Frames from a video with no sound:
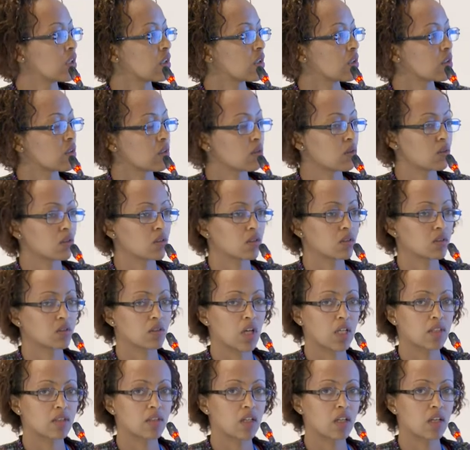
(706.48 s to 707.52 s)

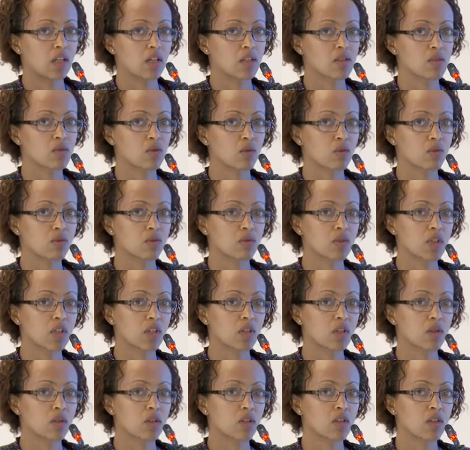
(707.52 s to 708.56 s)
the attendance of
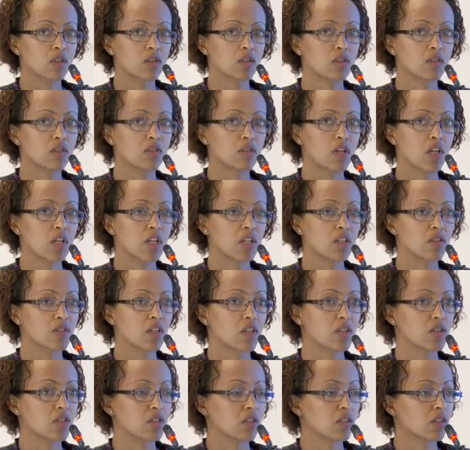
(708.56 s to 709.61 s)
the training
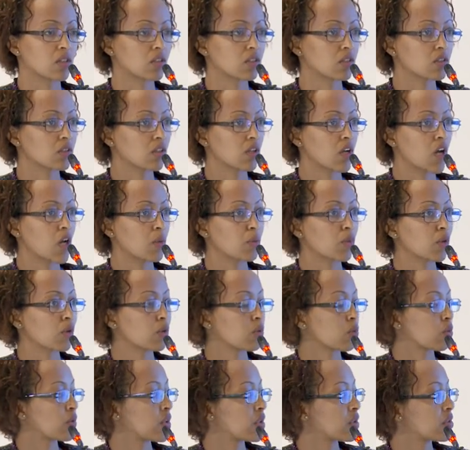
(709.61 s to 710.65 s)
session,
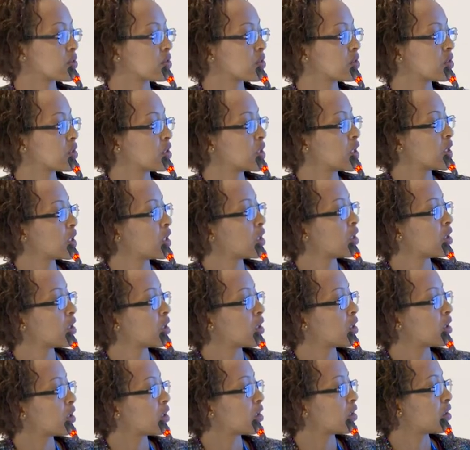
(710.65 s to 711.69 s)
coupled with
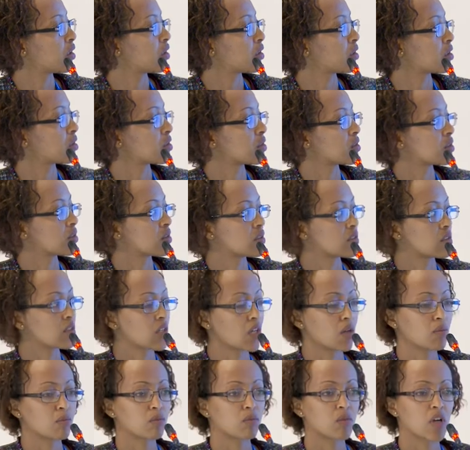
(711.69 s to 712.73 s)

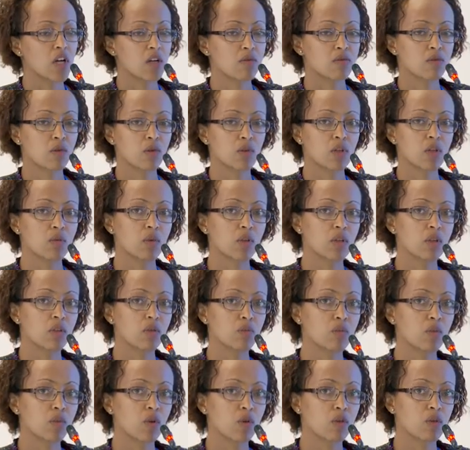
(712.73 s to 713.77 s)
some
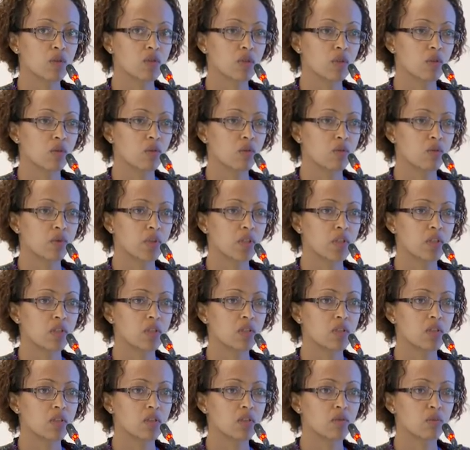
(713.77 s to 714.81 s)
affordable or
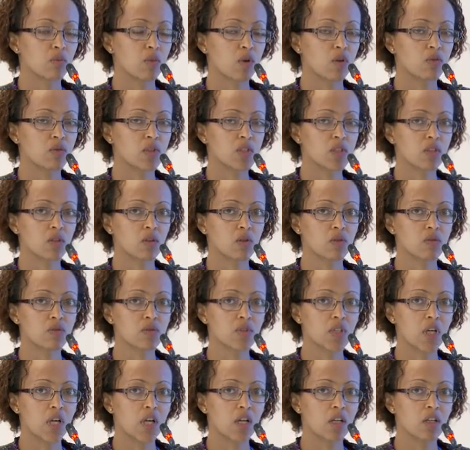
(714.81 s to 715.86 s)
free provision
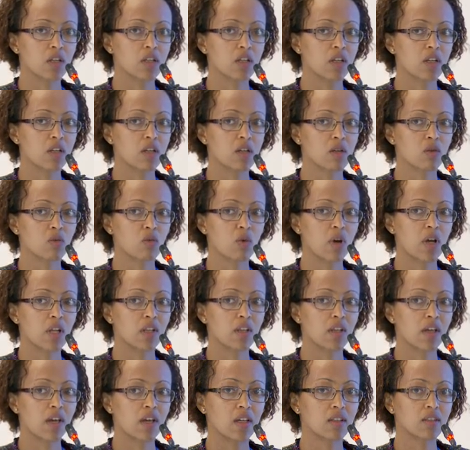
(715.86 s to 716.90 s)
of childcare
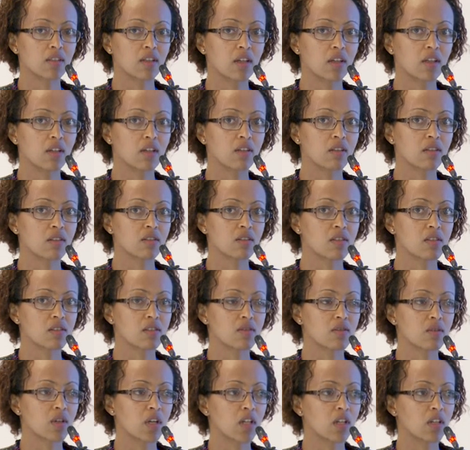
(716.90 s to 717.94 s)
while they attend
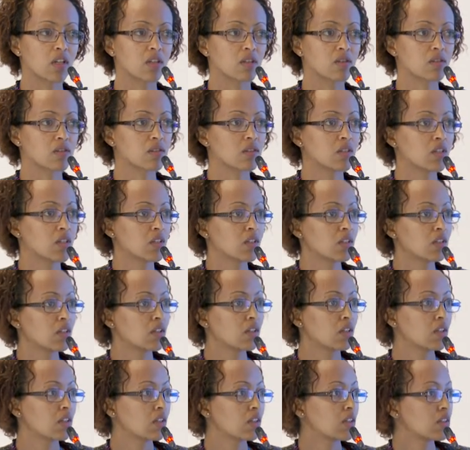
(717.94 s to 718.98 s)
these trainings,
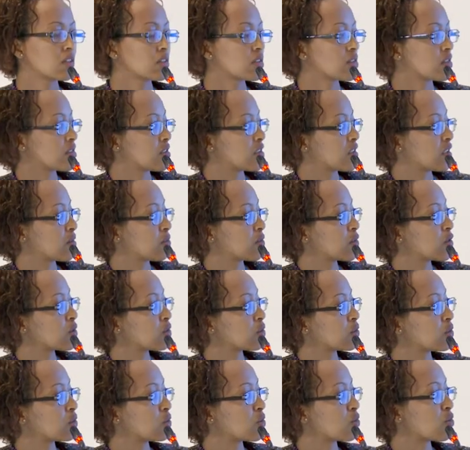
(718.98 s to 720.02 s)
seem
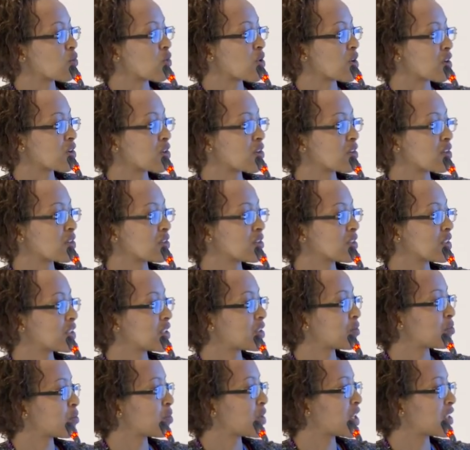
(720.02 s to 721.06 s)
to work
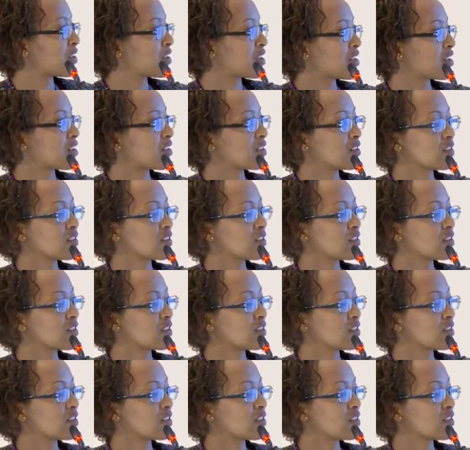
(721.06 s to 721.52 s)
better